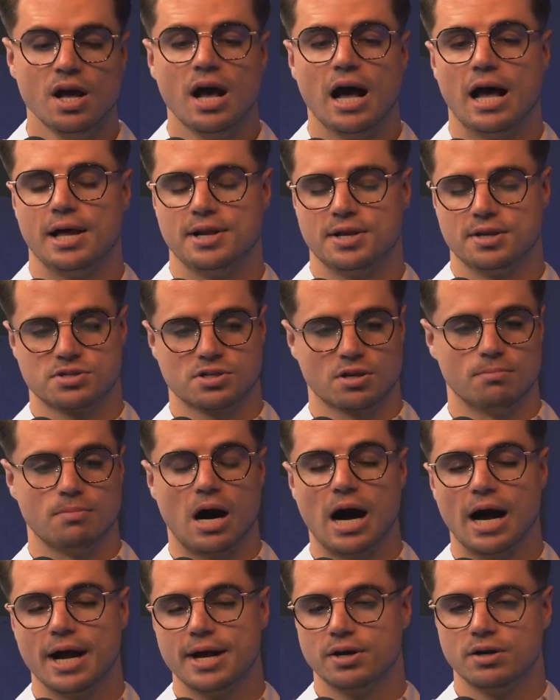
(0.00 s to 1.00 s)
and then some
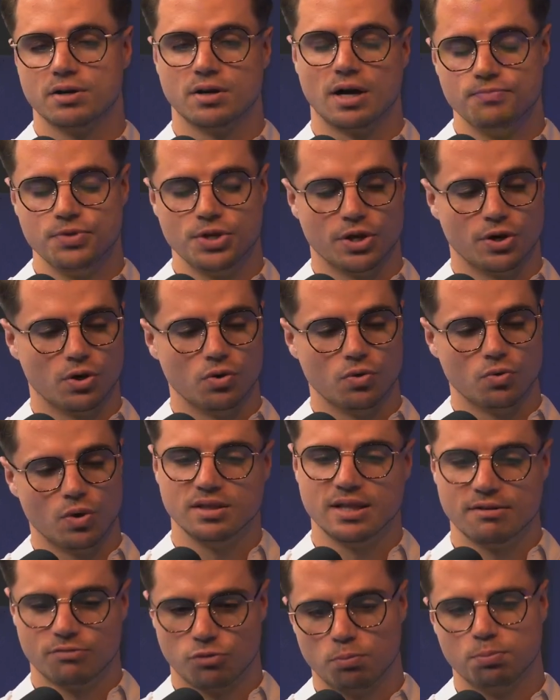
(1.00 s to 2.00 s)
higher,
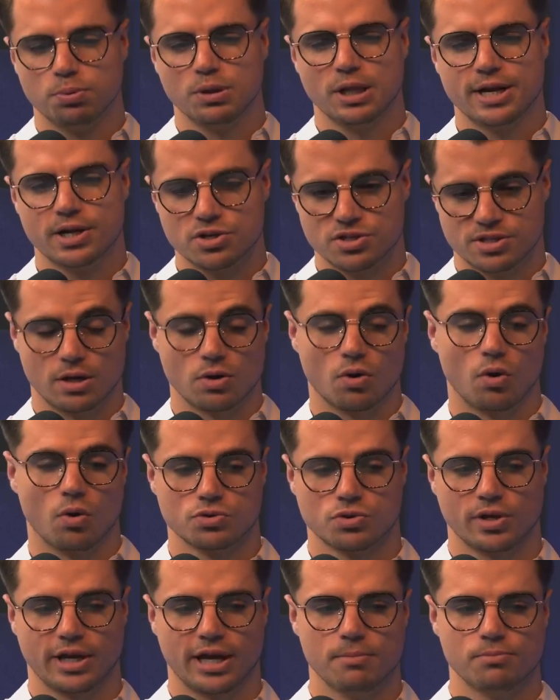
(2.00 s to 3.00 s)
level players that
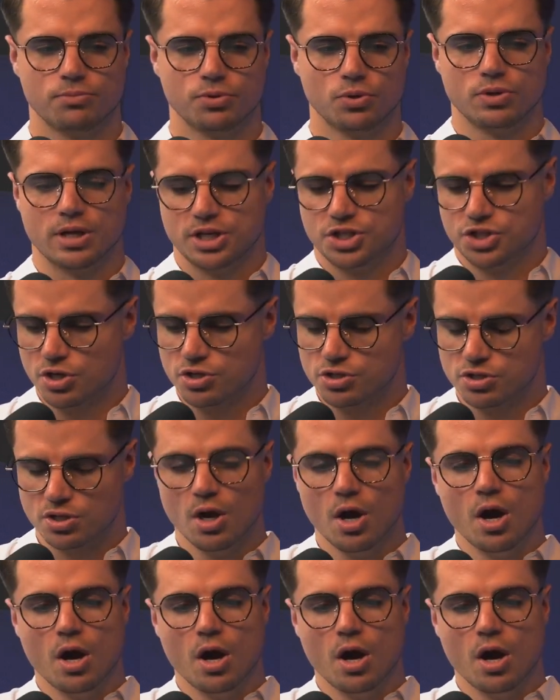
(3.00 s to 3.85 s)
also came through that just